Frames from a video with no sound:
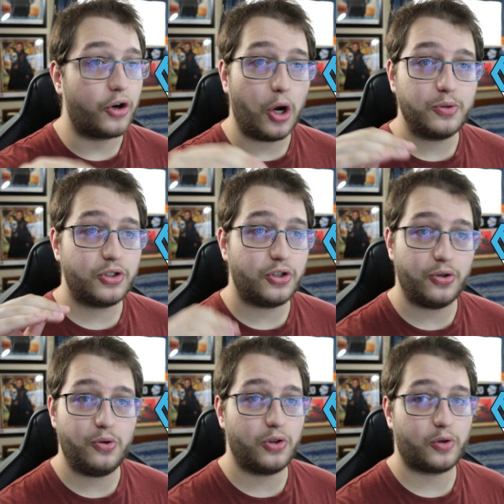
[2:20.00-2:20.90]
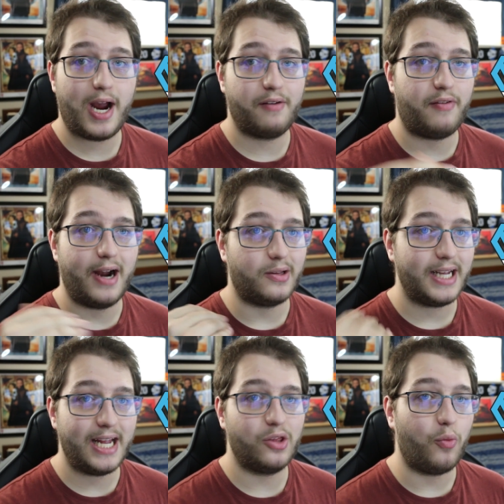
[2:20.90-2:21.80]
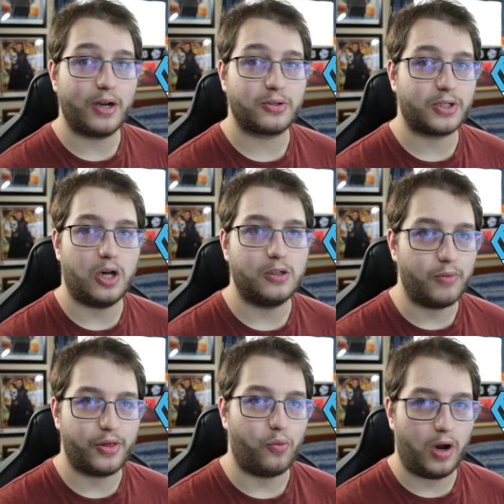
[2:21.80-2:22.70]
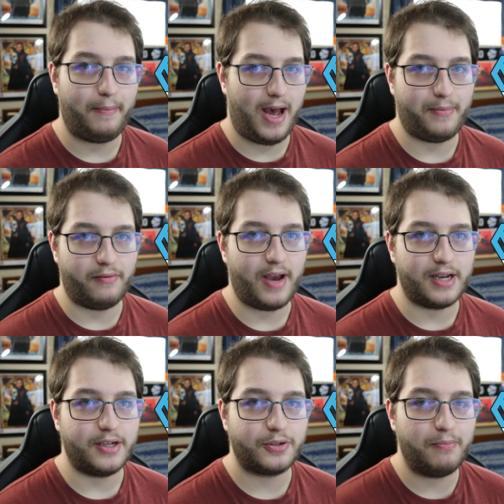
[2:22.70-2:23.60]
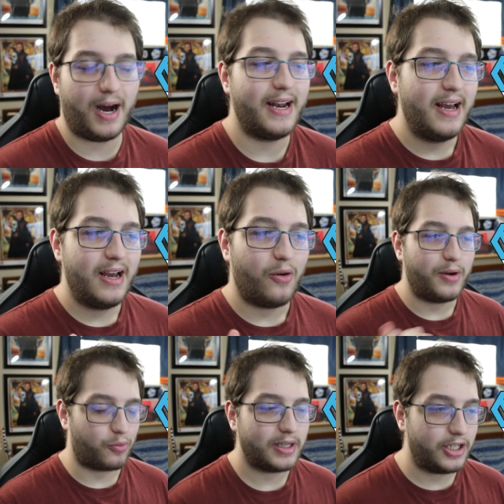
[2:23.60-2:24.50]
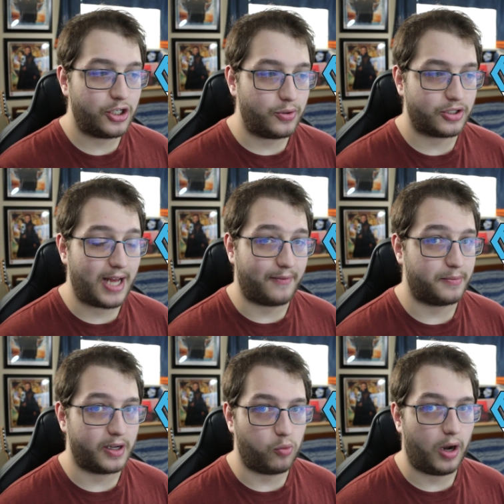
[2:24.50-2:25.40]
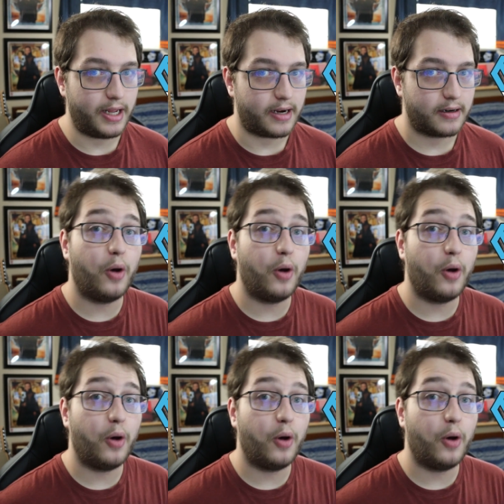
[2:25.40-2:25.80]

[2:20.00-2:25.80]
goes to the grand final in the winner's column with a 1-map advantage, but we really do just have to pick one here.